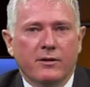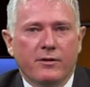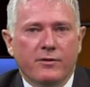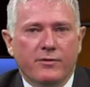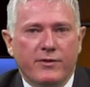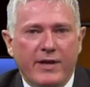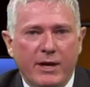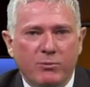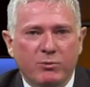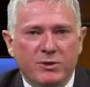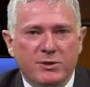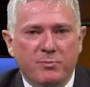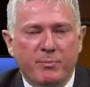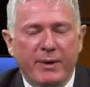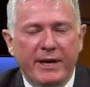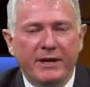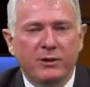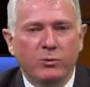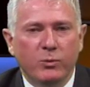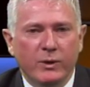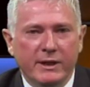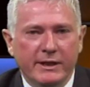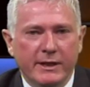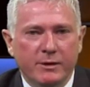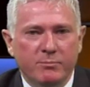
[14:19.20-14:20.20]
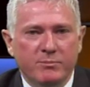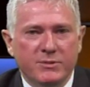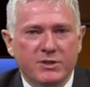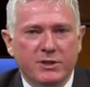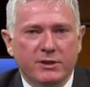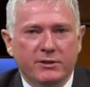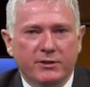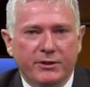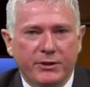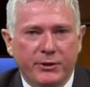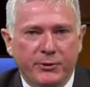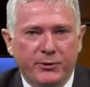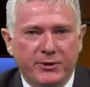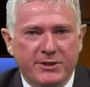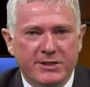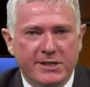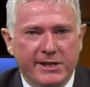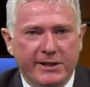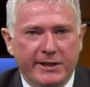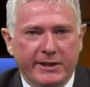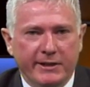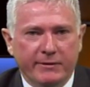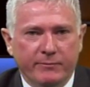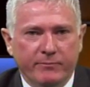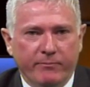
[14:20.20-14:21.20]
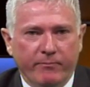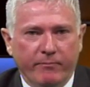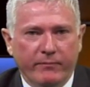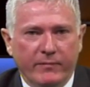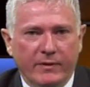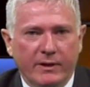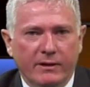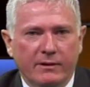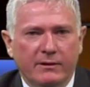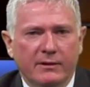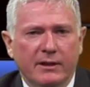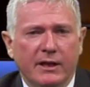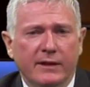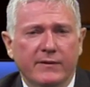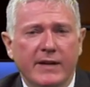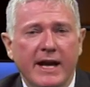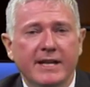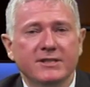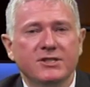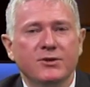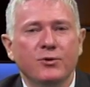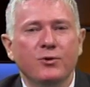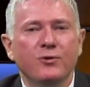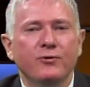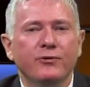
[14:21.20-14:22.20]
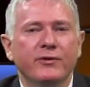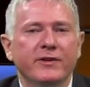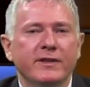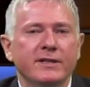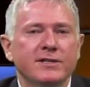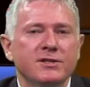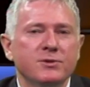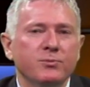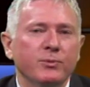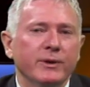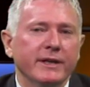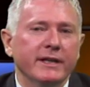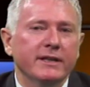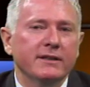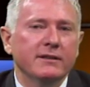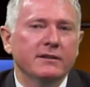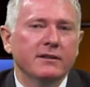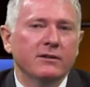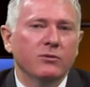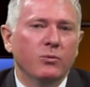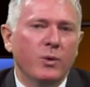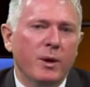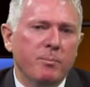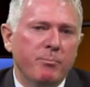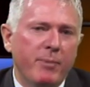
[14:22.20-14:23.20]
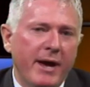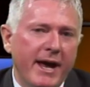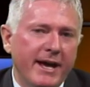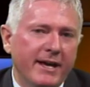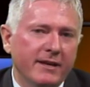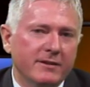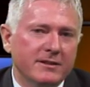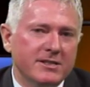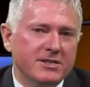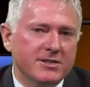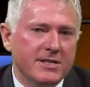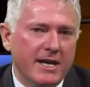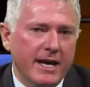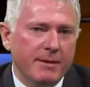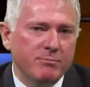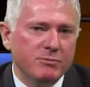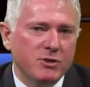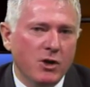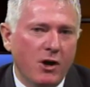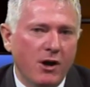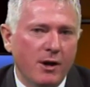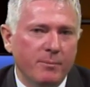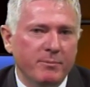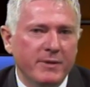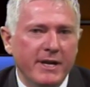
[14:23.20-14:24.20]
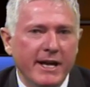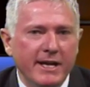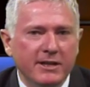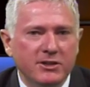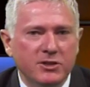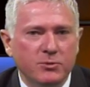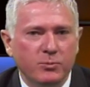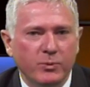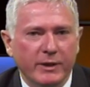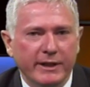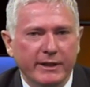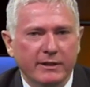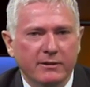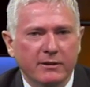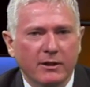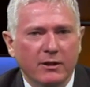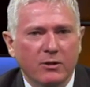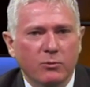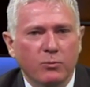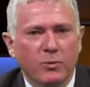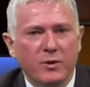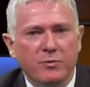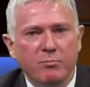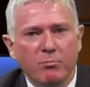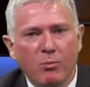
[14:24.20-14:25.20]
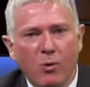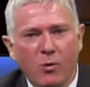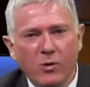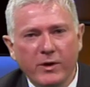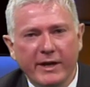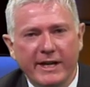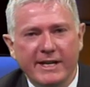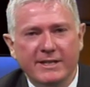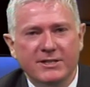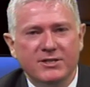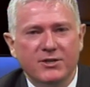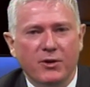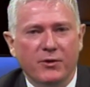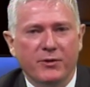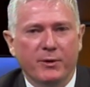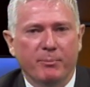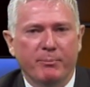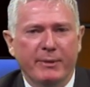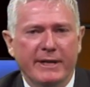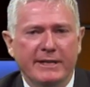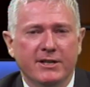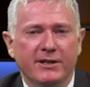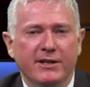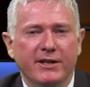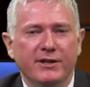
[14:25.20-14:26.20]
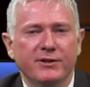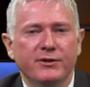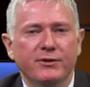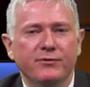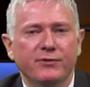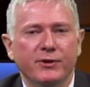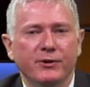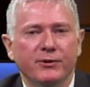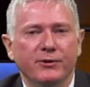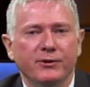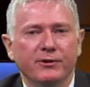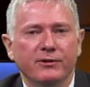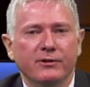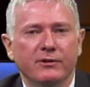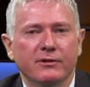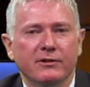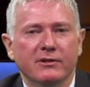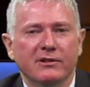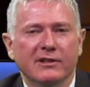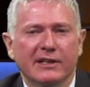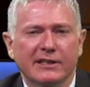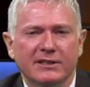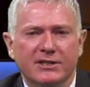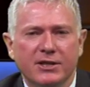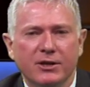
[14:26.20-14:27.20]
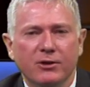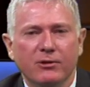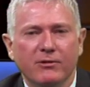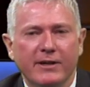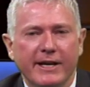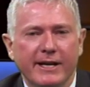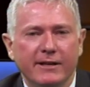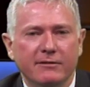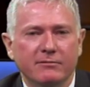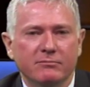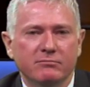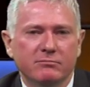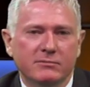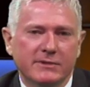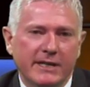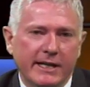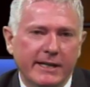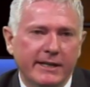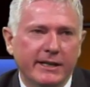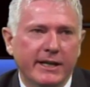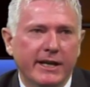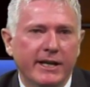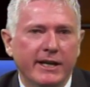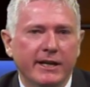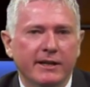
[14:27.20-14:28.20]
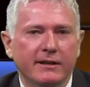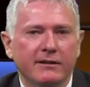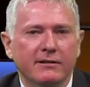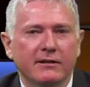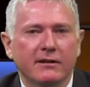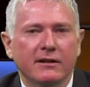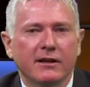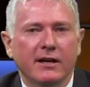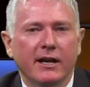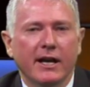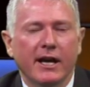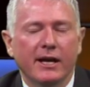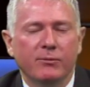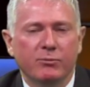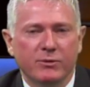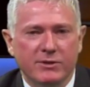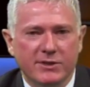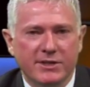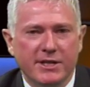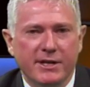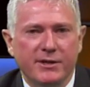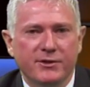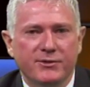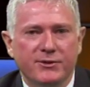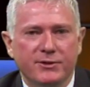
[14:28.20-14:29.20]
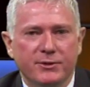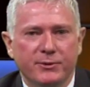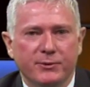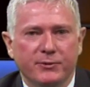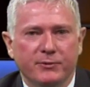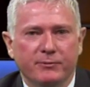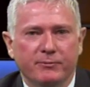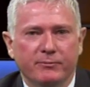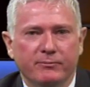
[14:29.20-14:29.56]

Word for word: That was Peter Williams, QC. And that's all for this week. We're back at the same time next week with more guests on the Bits and Interview. Until then, take care and we'll see you soon.